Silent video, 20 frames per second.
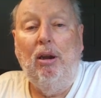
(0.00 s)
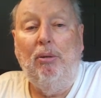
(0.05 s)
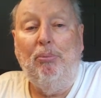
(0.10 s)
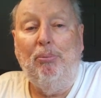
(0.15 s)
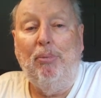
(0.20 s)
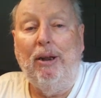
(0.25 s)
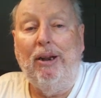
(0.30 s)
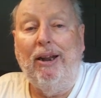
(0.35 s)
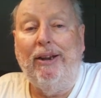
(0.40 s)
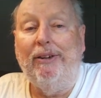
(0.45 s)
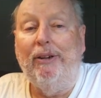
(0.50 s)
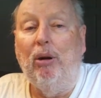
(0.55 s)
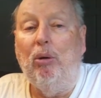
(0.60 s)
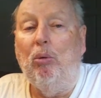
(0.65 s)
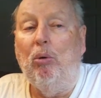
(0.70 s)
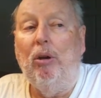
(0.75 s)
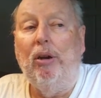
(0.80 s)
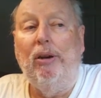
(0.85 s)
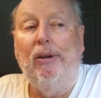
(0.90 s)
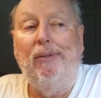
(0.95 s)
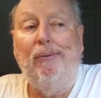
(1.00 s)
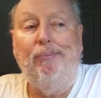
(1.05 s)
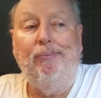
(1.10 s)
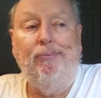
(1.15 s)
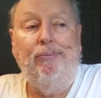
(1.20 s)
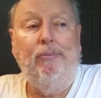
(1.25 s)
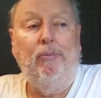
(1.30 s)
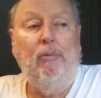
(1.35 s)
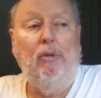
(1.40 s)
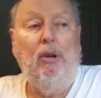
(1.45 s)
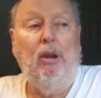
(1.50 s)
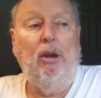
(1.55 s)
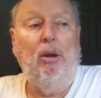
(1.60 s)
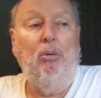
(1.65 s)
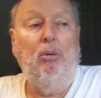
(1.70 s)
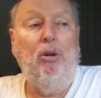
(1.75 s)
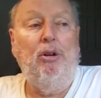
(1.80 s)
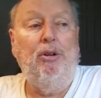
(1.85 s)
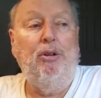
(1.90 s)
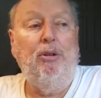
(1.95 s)
But I don't want
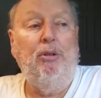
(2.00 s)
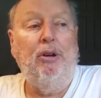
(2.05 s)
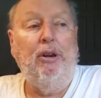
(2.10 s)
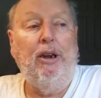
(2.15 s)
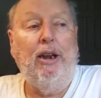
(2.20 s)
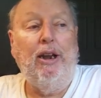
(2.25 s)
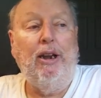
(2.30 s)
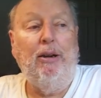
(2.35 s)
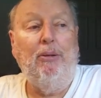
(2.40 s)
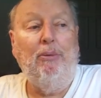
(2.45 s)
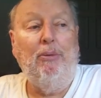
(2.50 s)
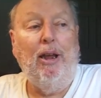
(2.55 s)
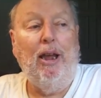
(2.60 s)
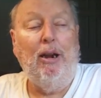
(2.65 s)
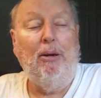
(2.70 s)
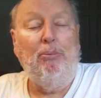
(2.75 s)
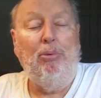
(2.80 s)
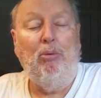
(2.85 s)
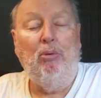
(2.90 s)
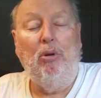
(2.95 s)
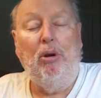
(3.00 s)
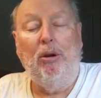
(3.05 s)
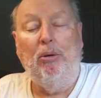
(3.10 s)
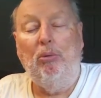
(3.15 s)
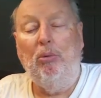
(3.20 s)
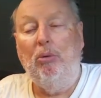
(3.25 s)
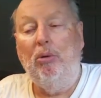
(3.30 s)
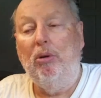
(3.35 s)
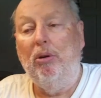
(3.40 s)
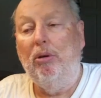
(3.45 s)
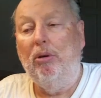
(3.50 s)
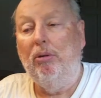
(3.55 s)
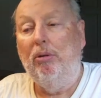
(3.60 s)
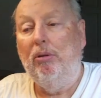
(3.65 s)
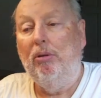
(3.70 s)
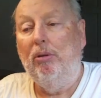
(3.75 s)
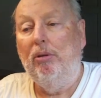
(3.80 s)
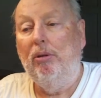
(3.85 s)
to do it at a point where